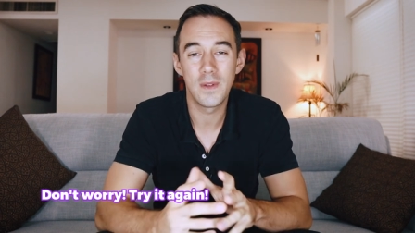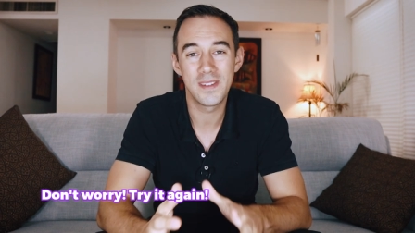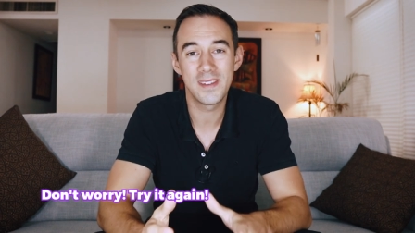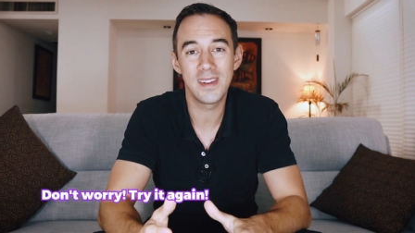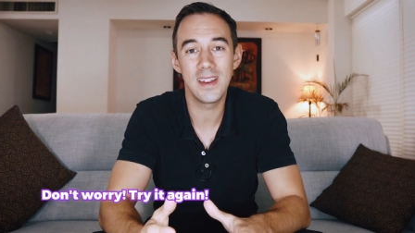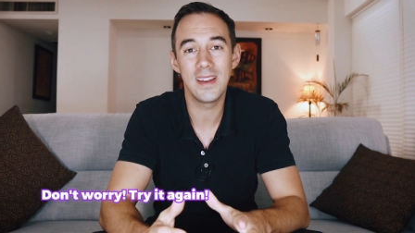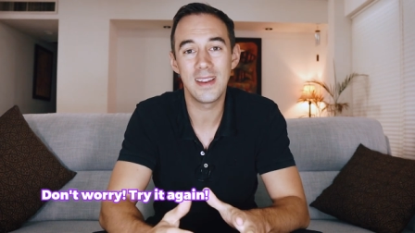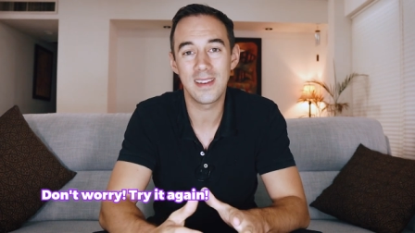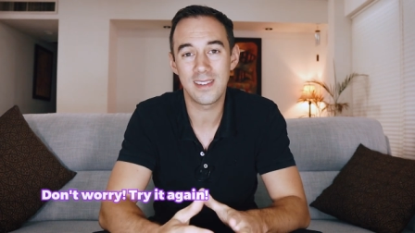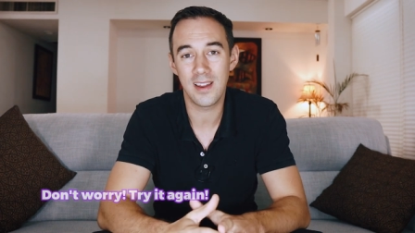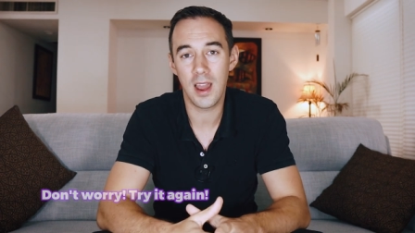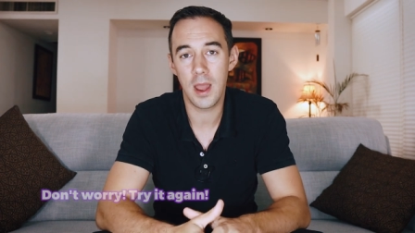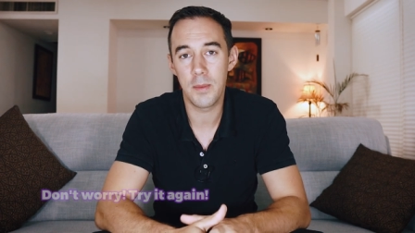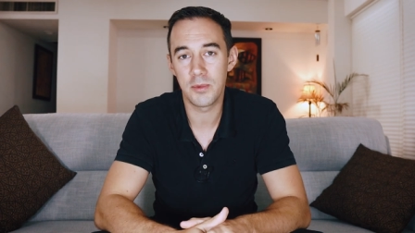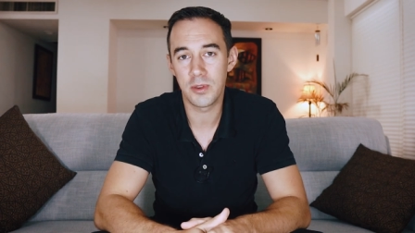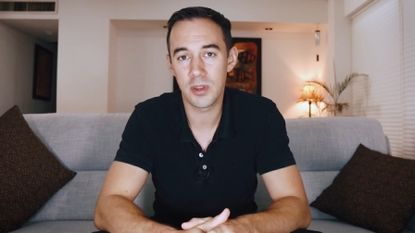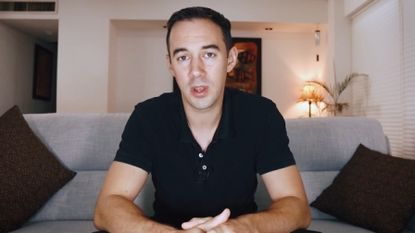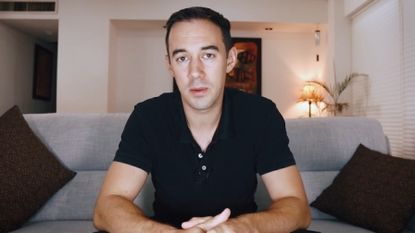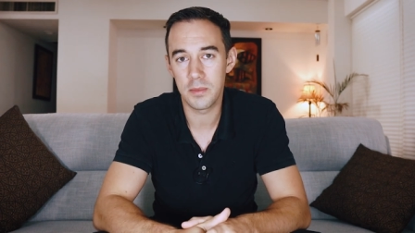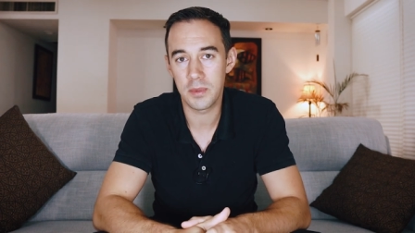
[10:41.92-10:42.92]
We've seen it
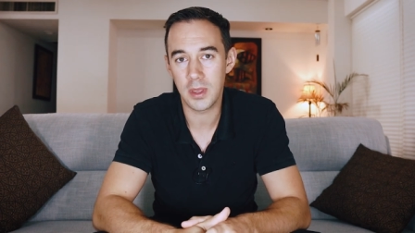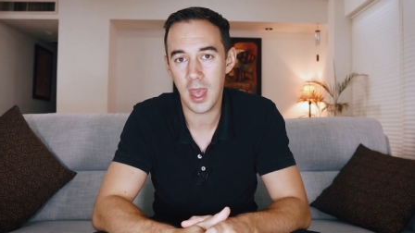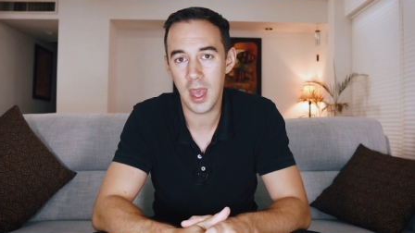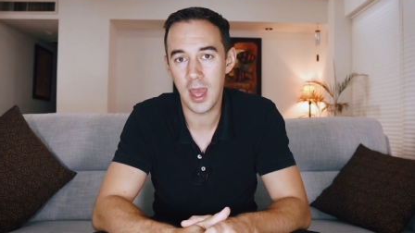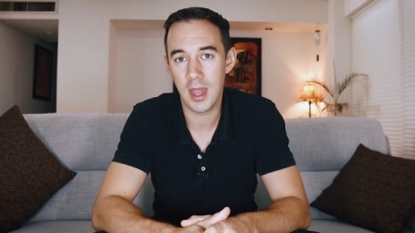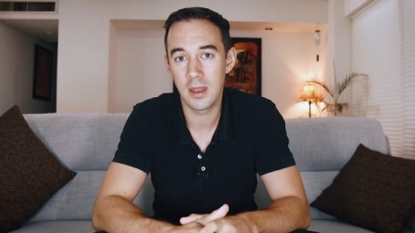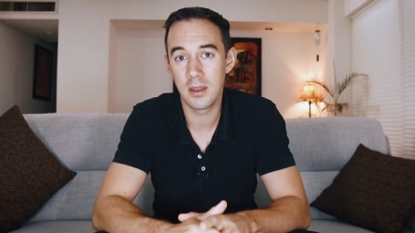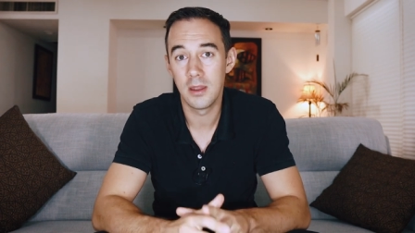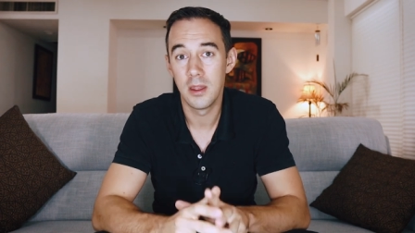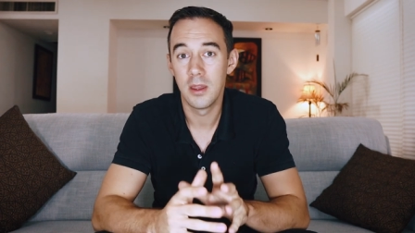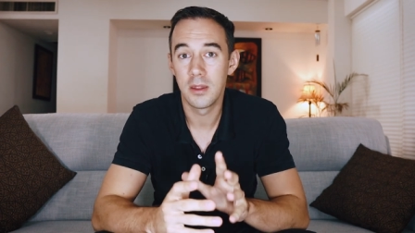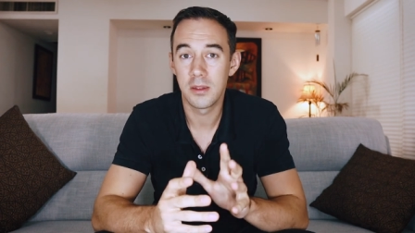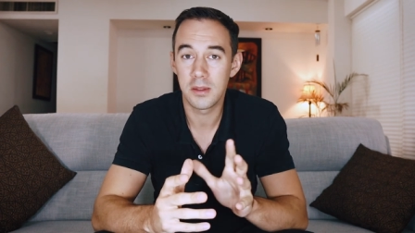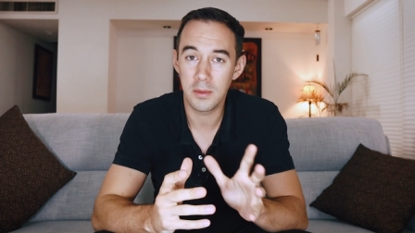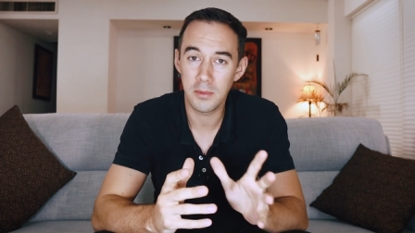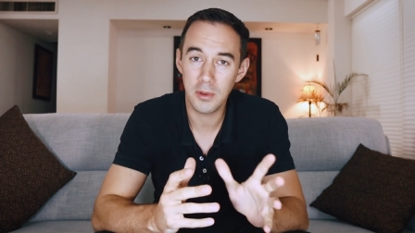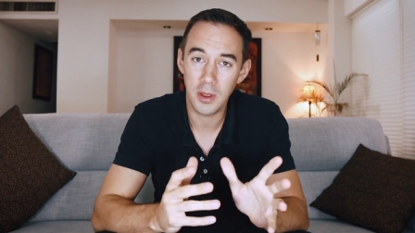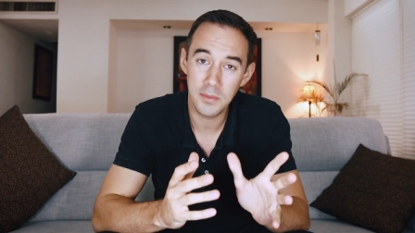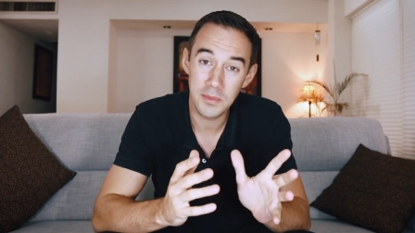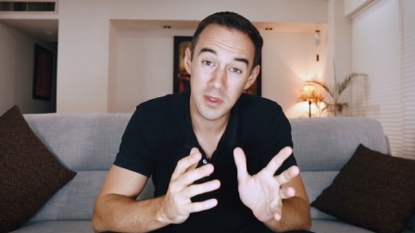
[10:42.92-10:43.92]
time and time again.
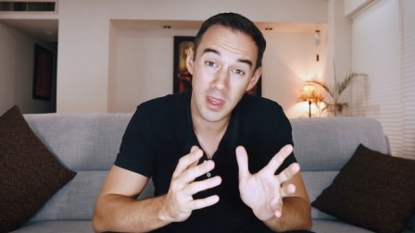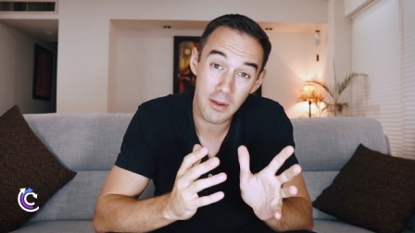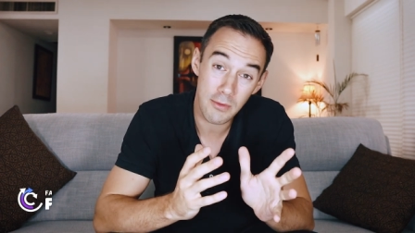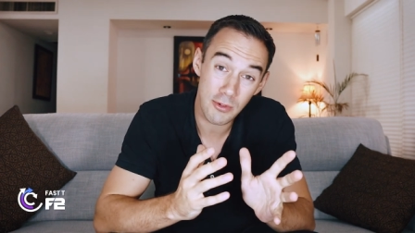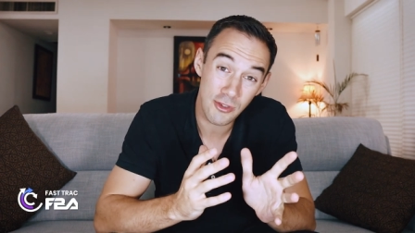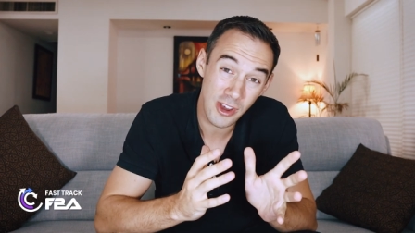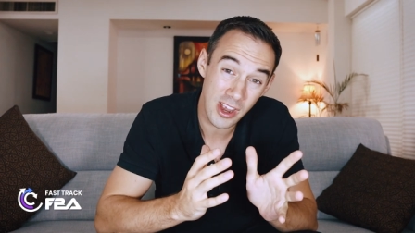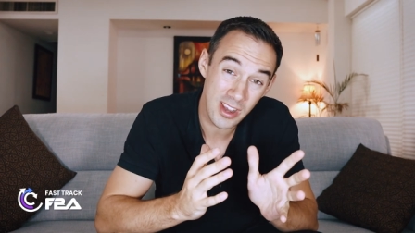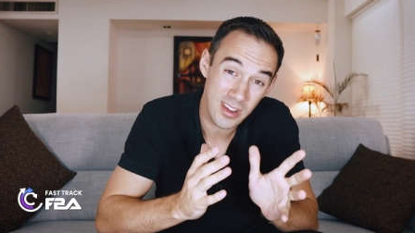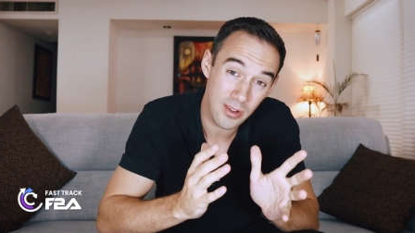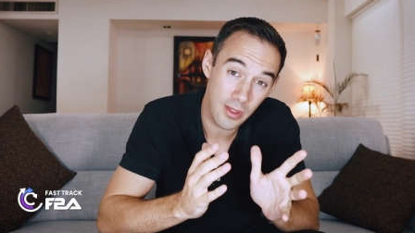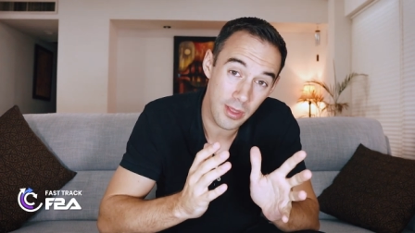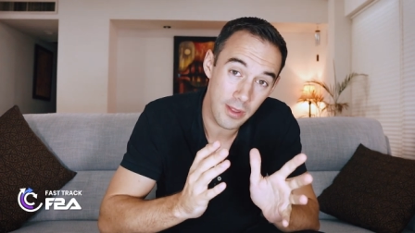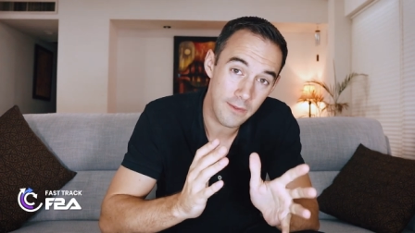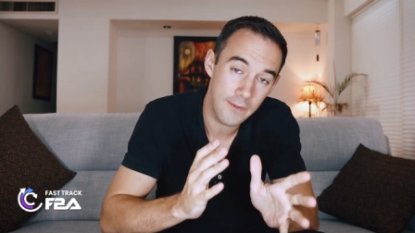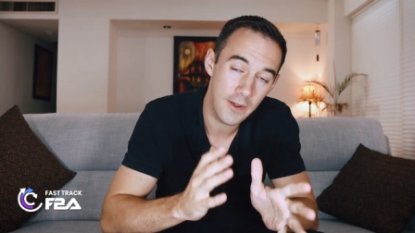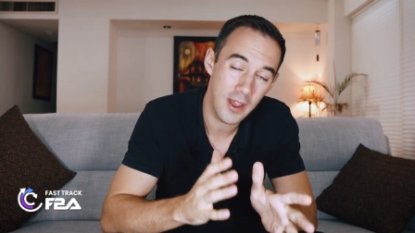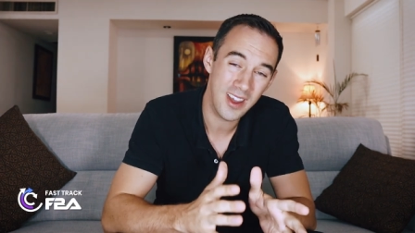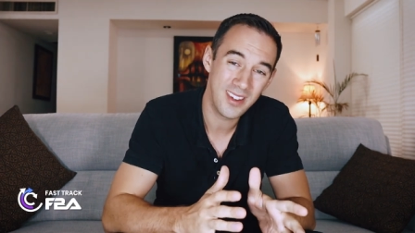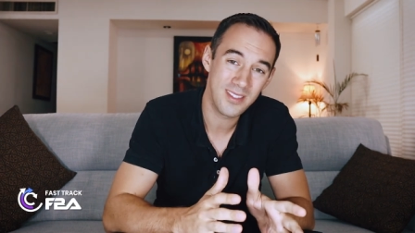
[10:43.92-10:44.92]
Sometimes you get rejected on the
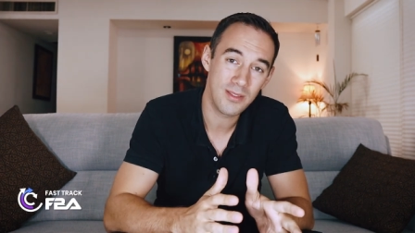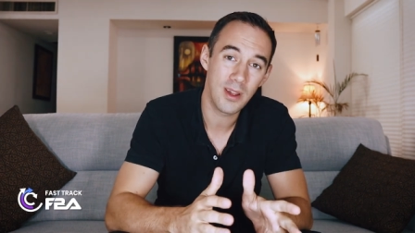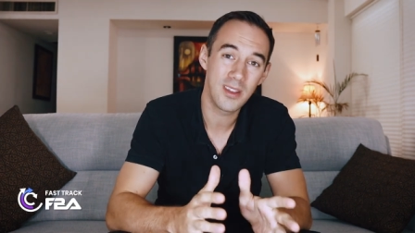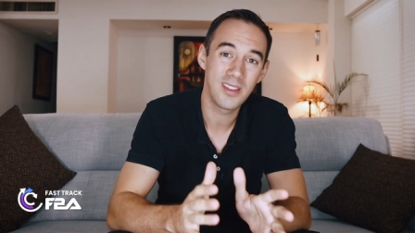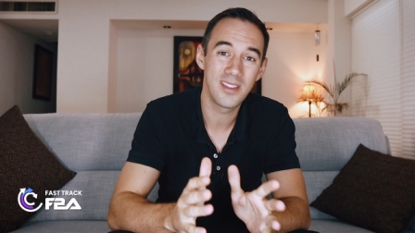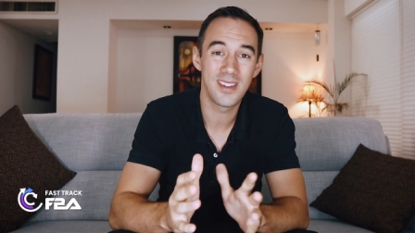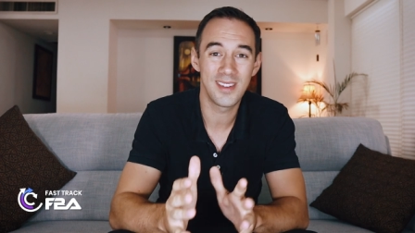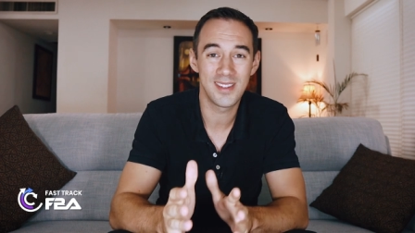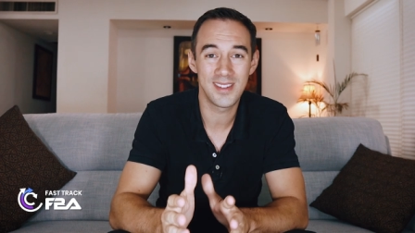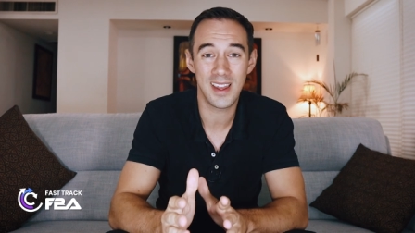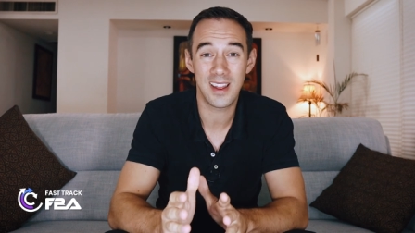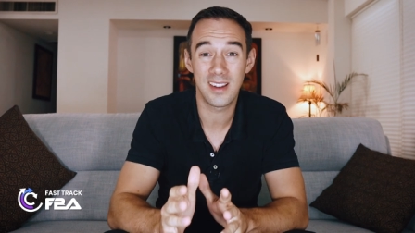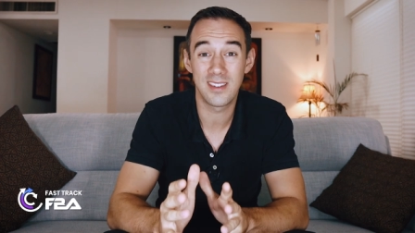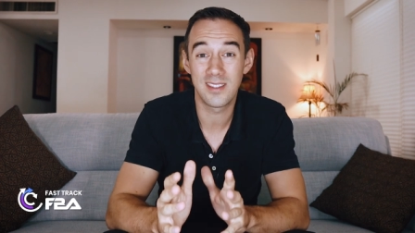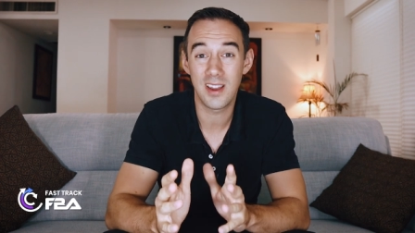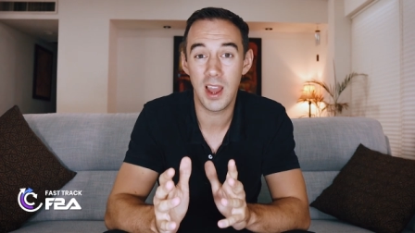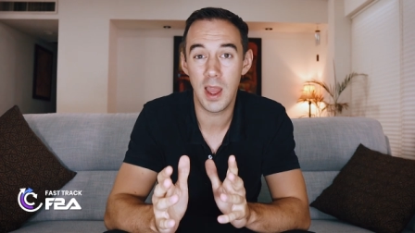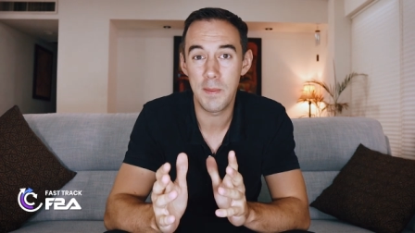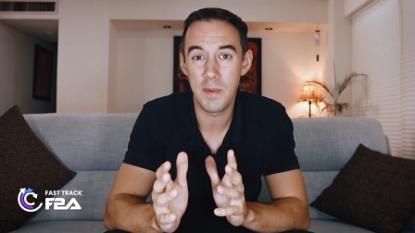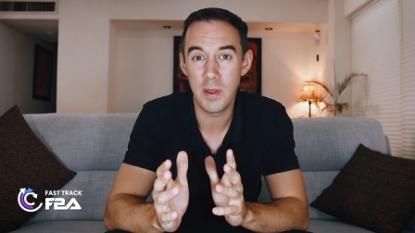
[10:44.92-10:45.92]
first one, the second
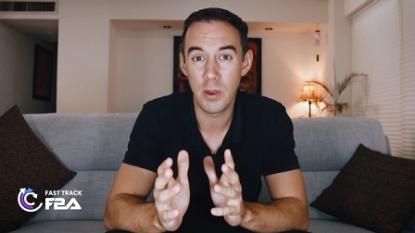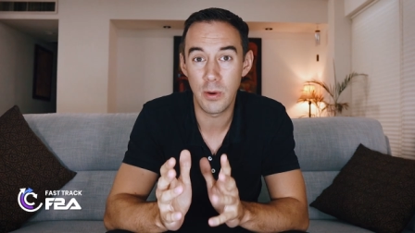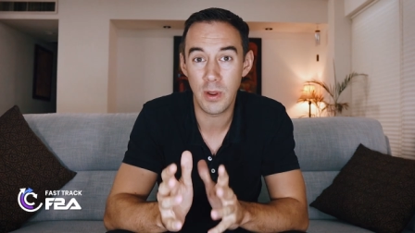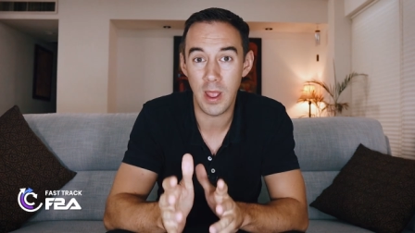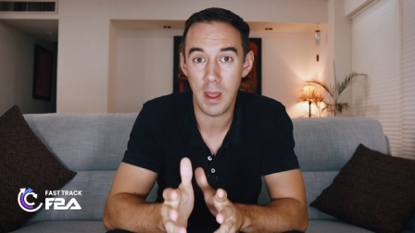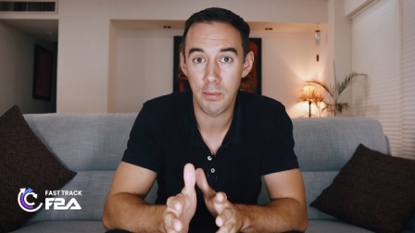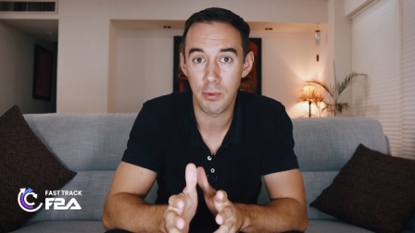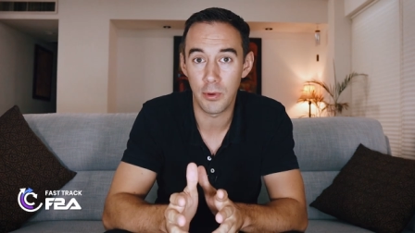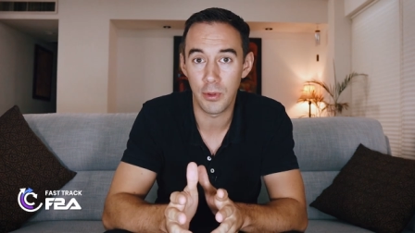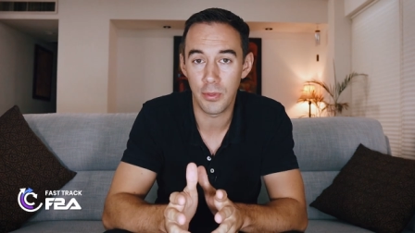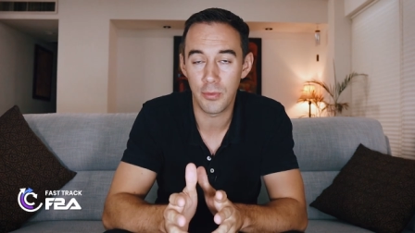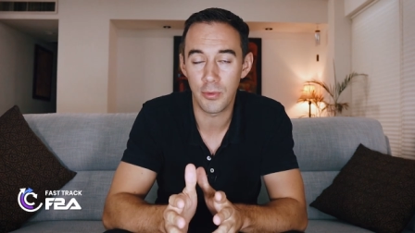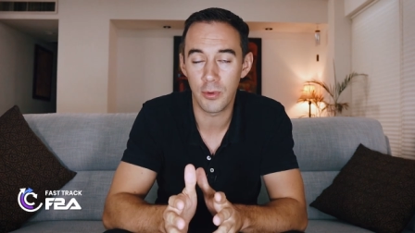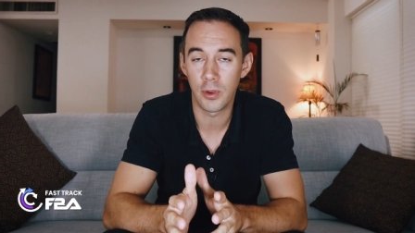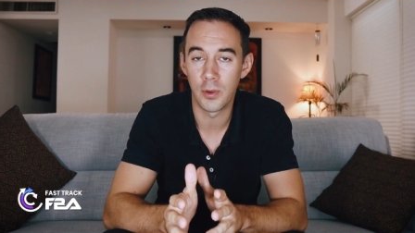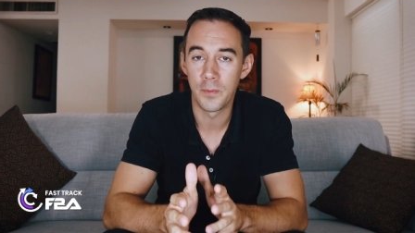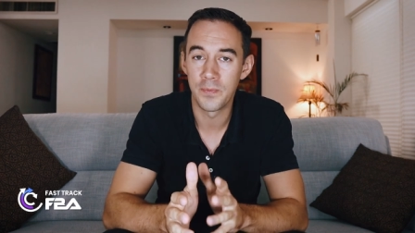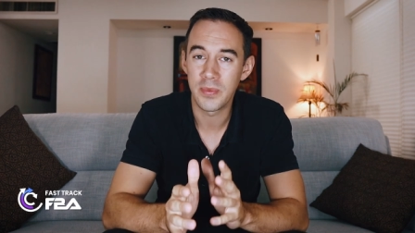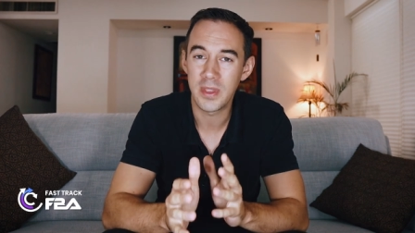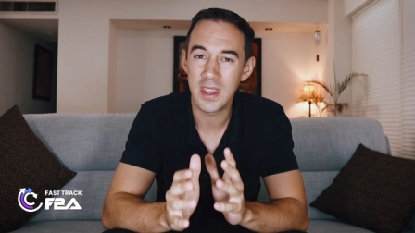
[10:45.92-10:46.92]
time it'll get put
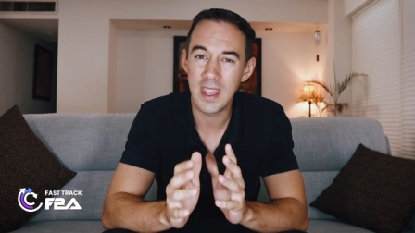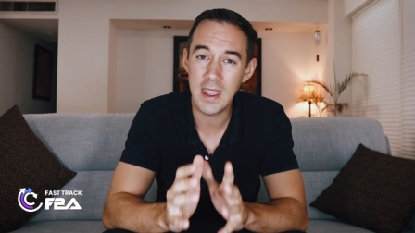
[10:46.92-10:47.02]
through.